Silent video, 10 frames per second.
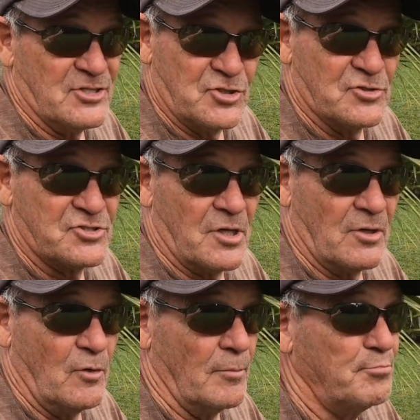yours start
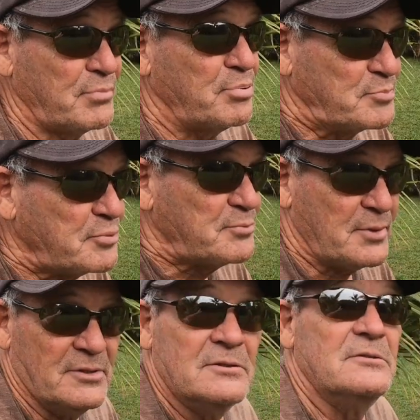going,
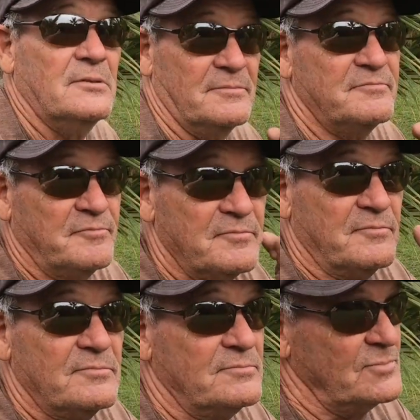you
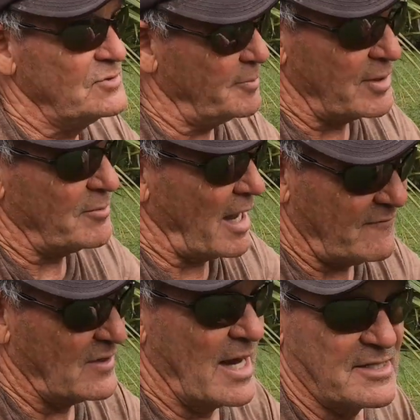better
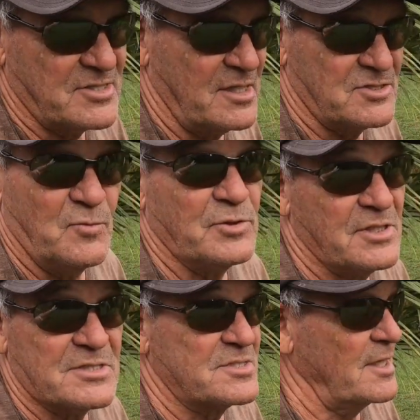have a gas station
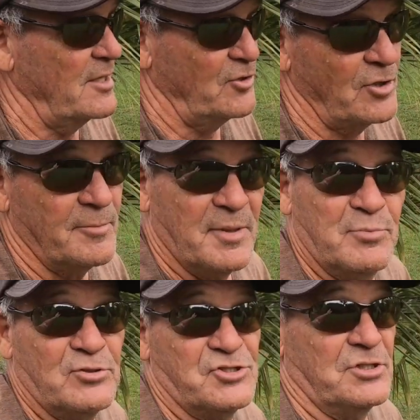within sight, or you're gonna be
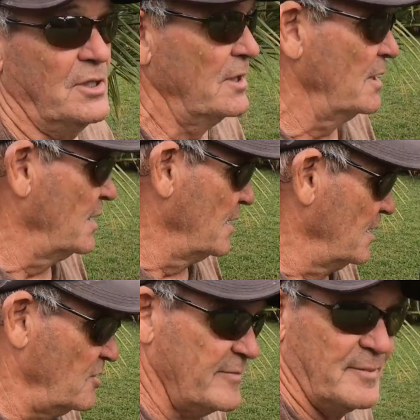pushing.
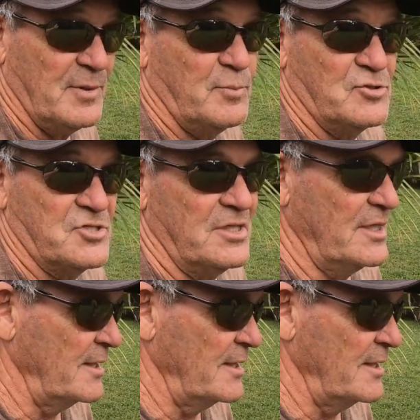You may be pushing it